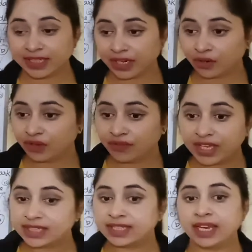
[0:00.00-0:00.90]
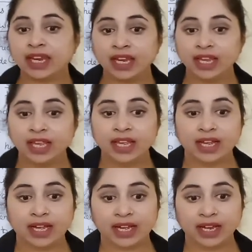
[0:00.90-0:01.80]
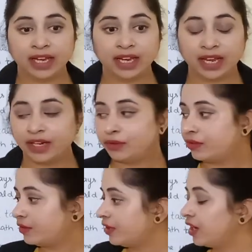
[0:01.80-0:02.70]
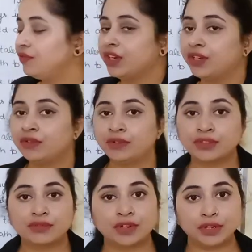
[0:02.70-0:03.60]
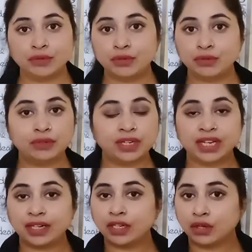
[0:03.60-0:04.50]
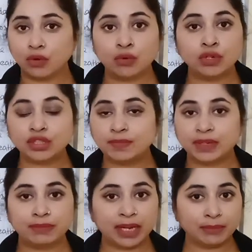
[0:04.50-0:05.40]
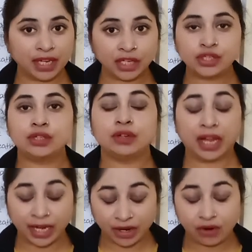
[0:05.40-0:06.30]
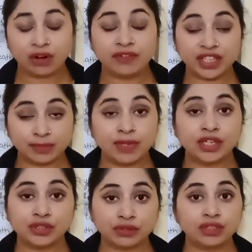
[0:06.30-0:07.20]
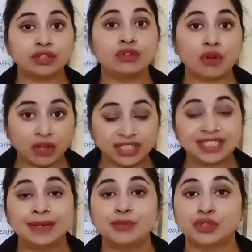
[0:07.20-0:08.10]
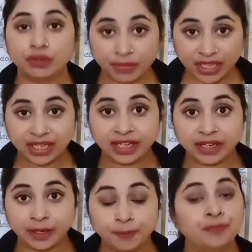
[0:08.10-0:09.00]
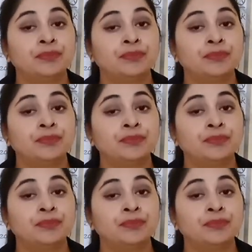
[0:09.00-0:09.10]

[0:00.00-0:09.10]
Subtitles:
I always say, I don't create videos for you to create the notes, but I always make sure the concept should be clear.